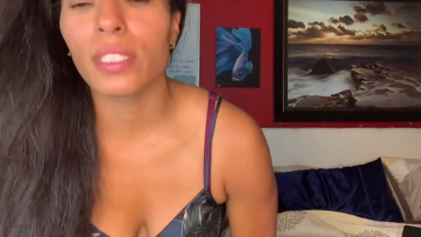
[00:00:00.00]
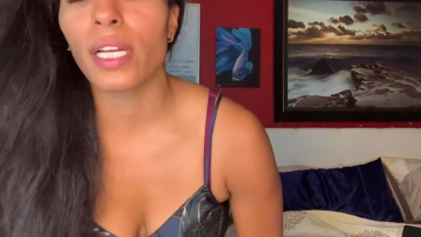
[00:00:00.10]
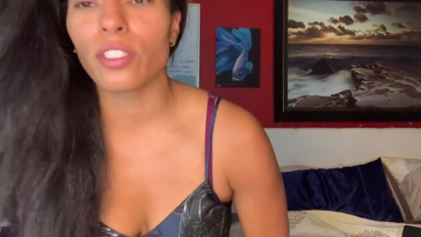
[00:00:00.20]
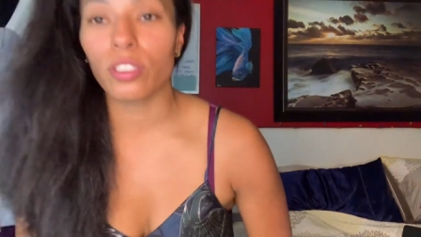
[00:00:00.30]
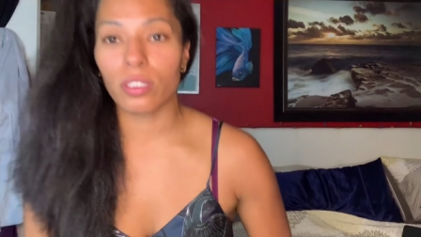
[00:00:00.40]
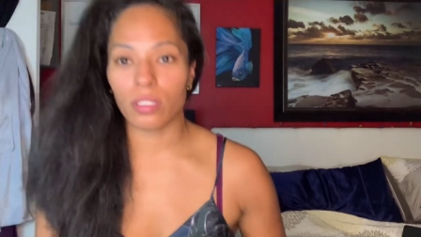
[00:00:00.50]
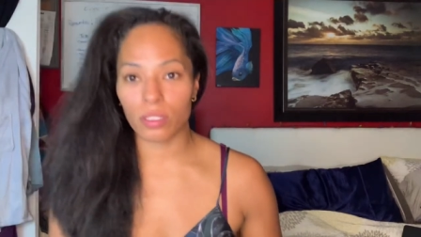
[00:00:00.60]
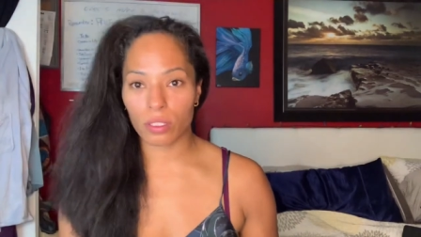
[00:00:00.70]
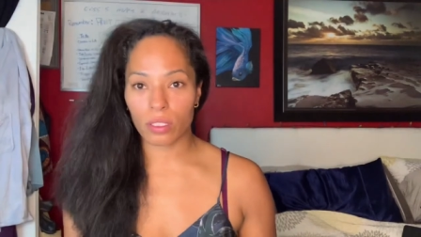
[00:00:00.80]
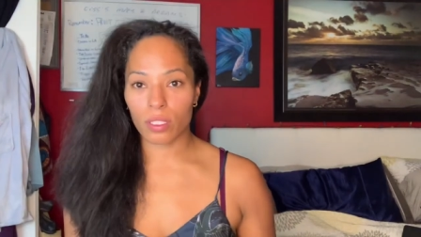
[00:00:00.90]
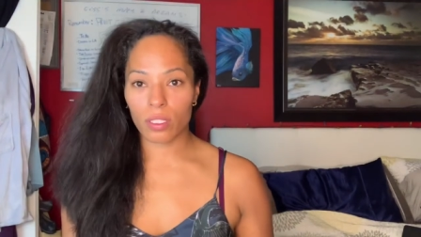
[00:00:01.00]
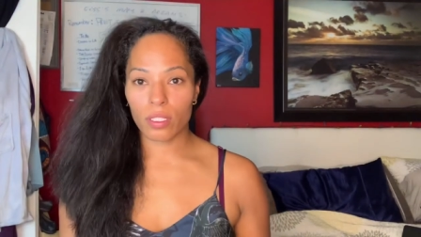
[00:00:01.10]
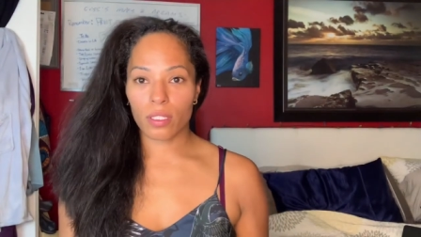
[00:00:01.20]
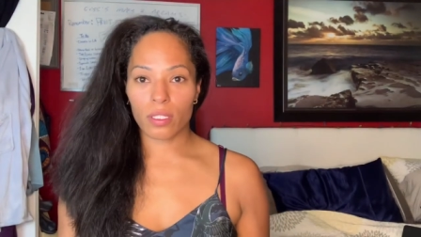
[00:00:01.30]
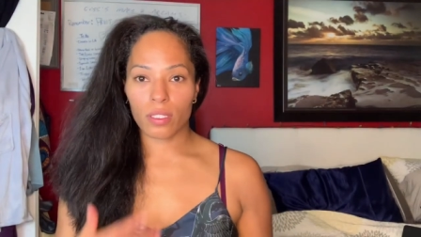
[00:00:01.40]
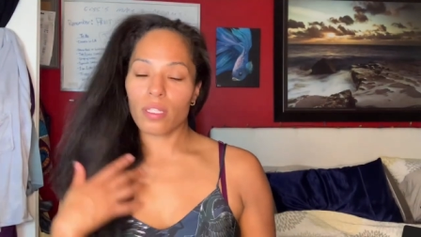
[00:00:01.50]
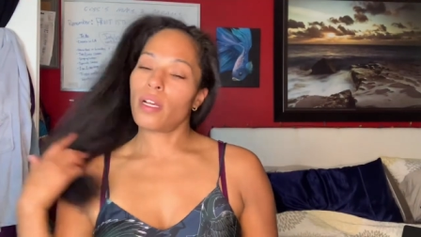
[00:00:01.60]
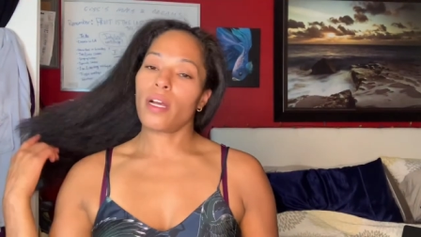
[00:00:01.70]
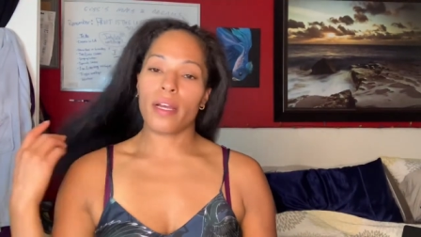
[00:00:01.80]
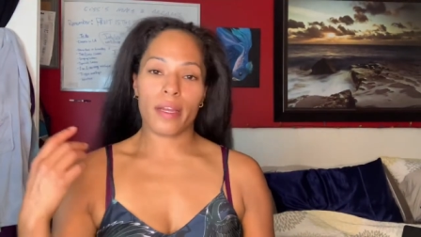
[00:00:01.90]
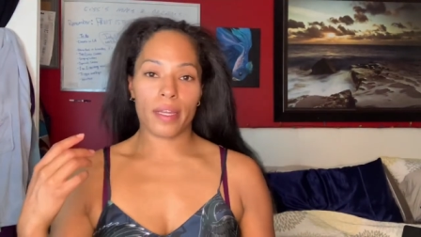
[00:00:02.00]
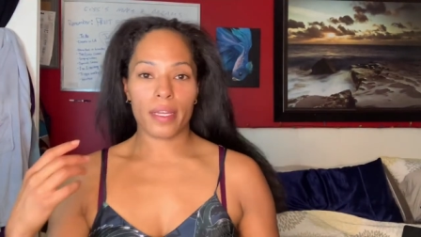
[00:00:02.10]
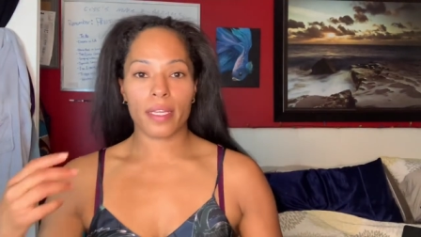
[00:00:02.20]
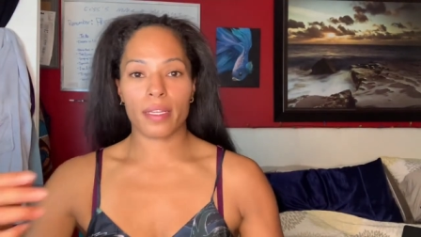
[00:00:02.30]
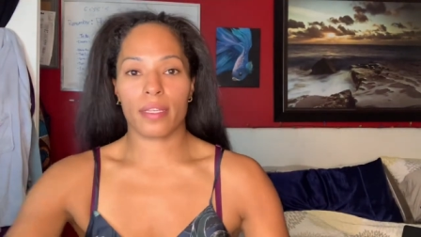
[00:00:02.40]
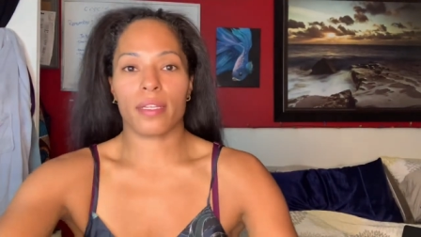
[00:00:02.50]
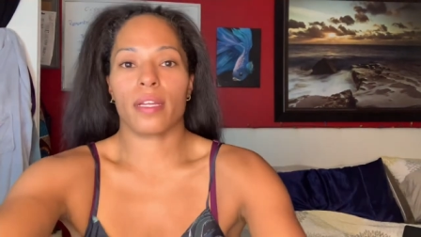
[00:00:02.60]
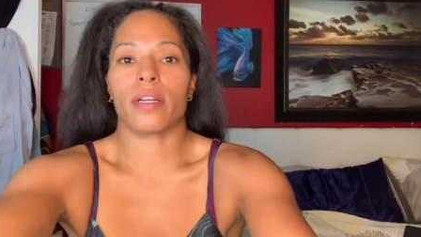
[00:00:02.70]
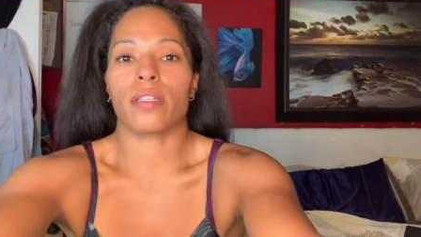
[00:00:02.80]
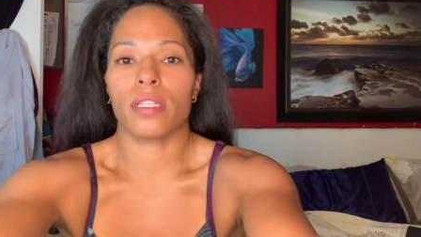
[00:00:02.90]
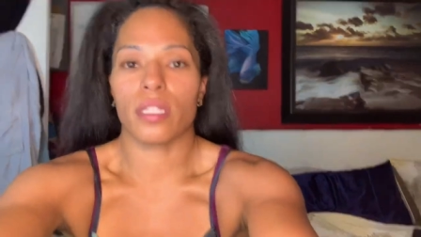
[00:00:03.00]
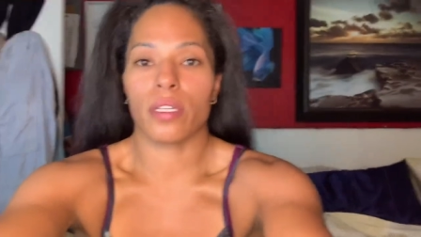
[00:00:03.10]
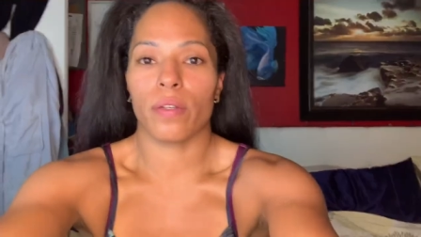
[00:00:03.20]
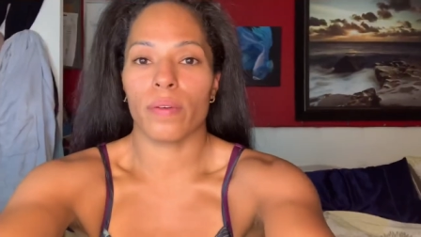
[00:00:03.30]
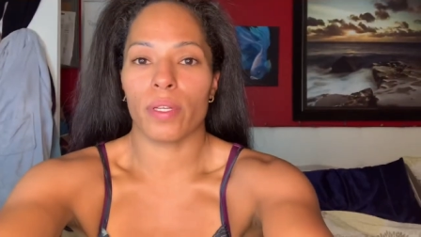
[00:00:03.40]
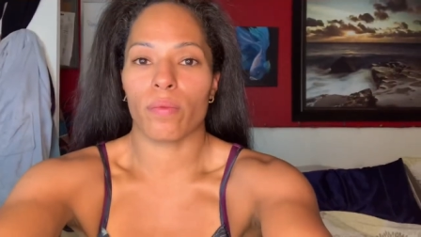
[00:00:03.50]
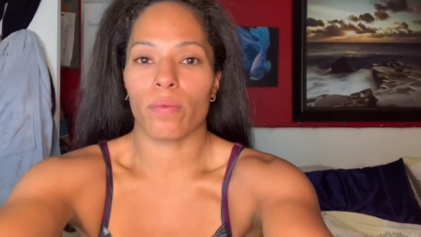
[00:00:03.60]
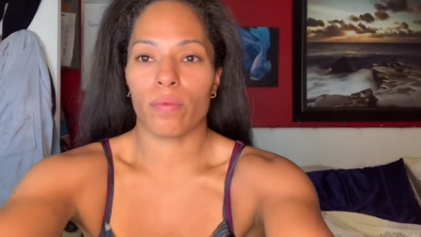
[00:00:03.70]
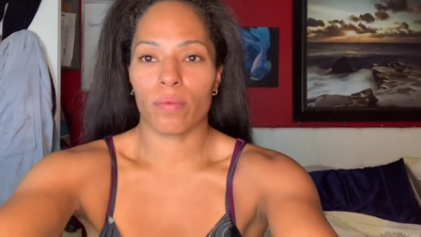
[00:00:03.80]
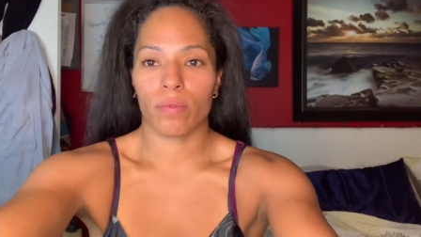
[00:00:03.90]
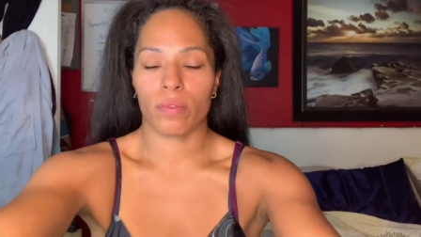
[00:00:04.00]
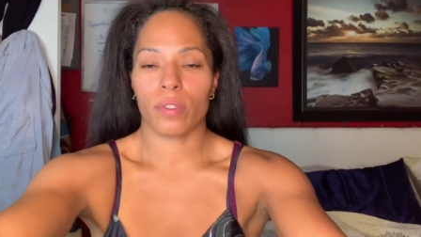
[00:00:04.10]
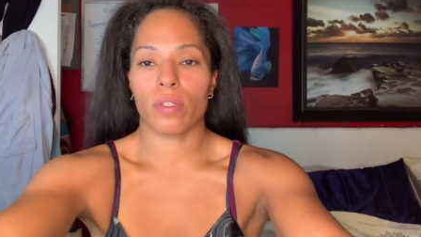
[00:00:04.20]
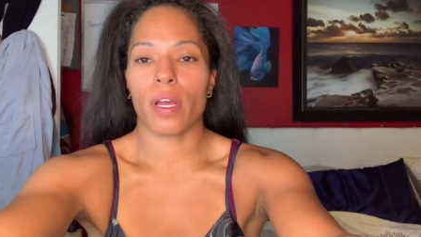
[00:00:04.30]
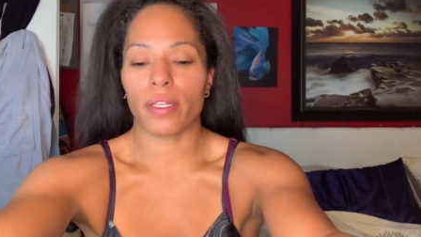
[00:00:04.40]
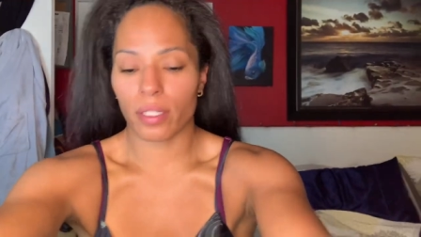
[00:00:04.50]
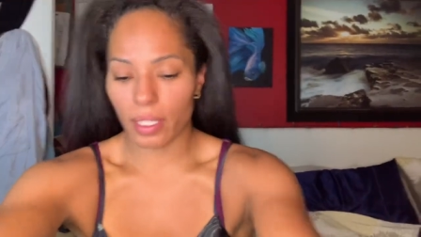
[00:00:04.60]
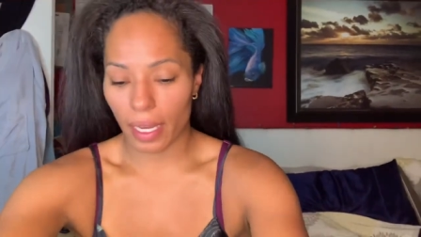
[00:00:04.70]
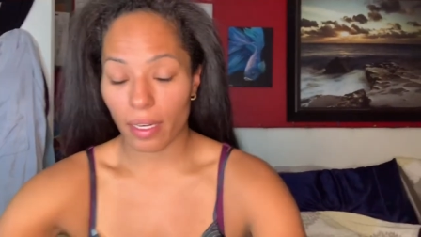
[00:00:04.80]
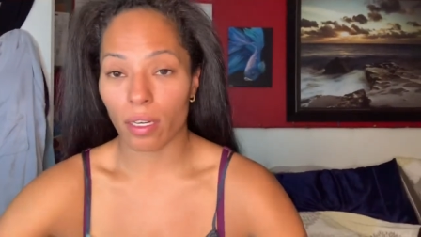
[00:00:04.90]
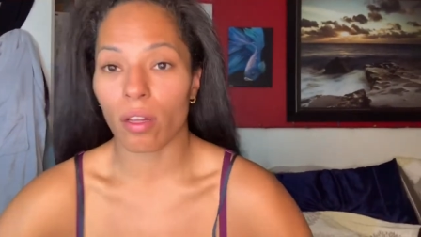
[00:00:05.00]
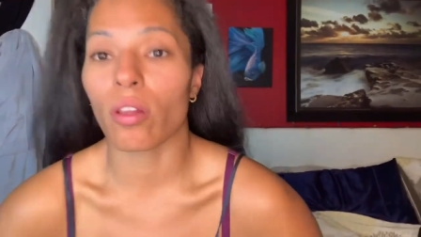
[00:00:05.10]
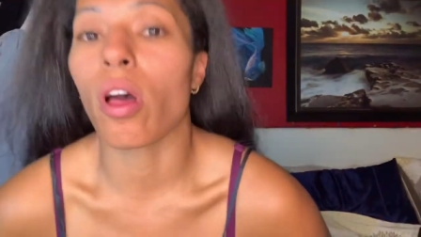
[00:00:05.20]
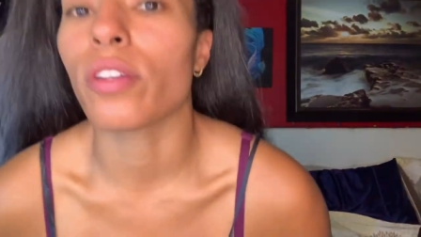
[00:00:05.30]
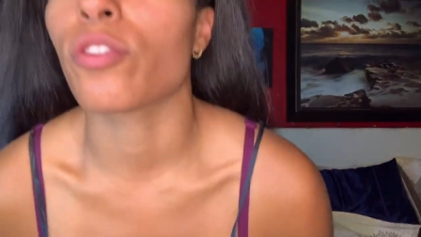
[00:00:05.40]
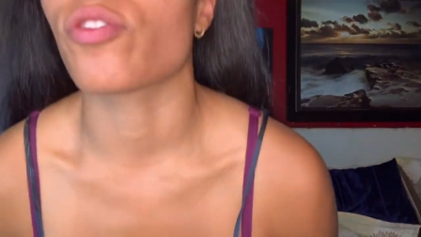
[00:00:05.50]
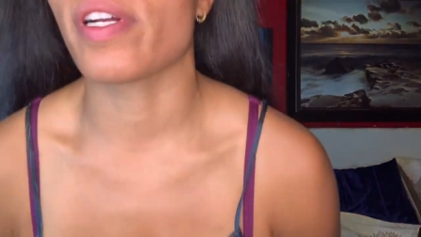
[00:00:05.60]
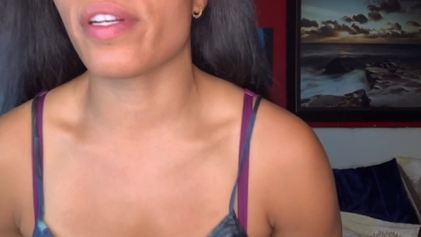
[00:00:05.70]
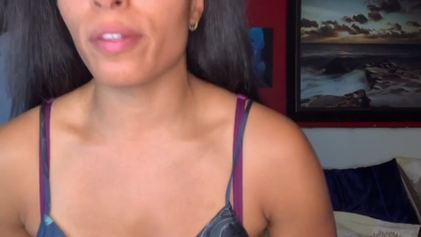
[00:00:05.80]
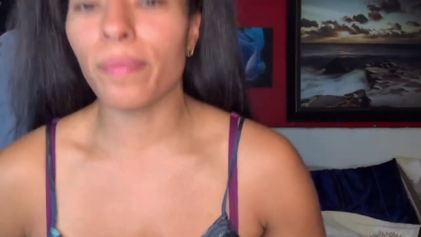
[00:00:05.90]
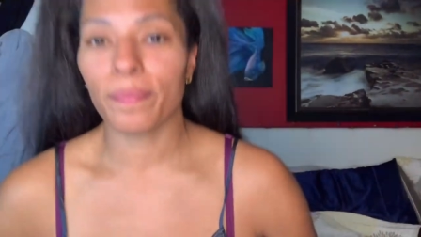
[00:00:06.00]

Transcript: sections, I guarantee you it, I could get it a lot straighter.